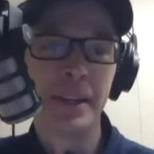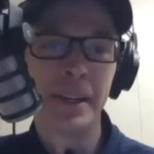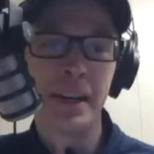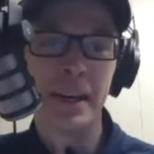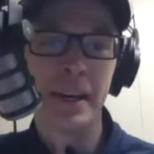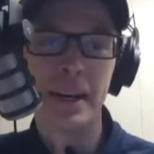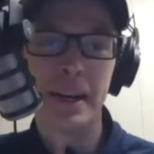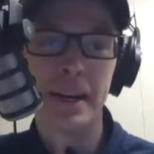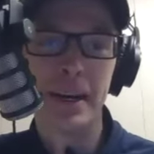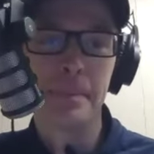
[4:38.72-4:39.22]

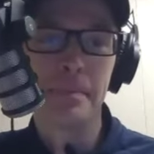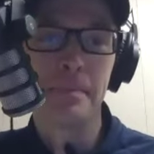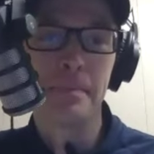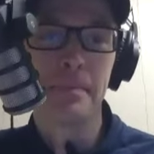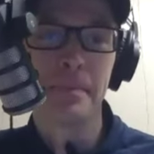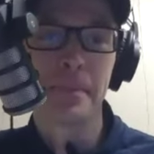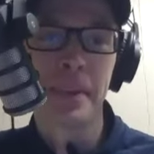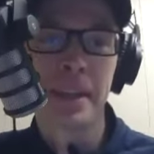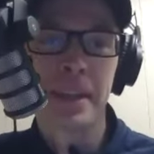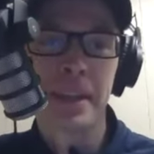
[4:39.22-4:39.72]
Um,
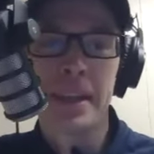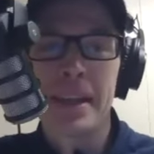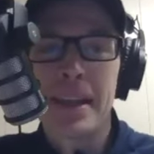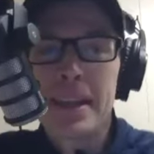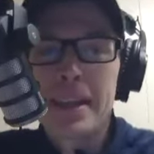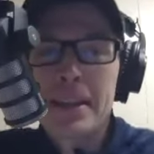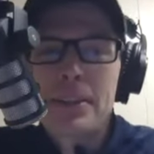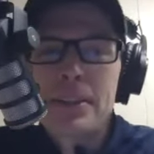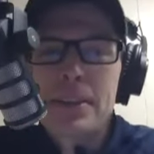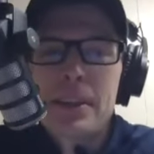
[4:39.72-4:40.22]

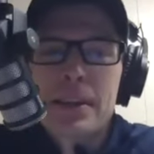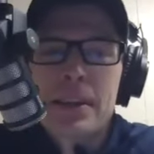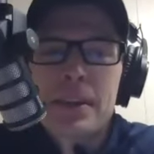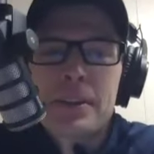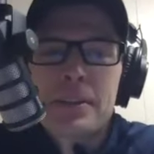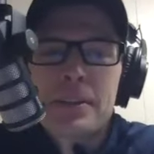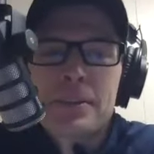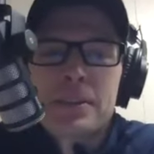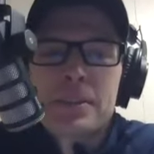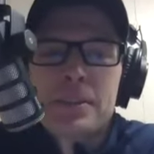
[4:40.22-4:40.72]
anything
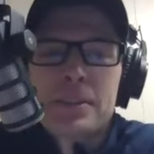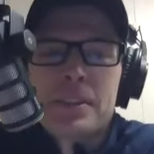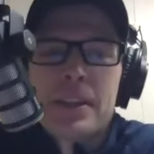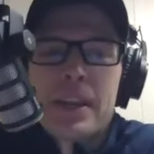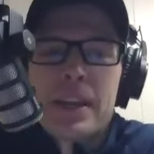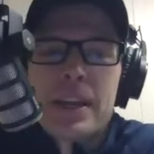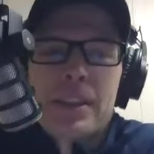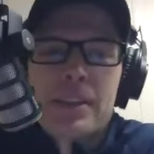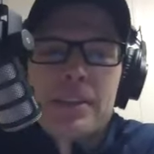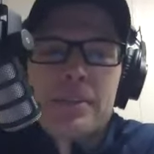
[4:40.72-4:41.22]
else
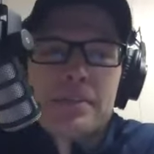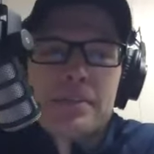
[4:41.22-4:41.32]
like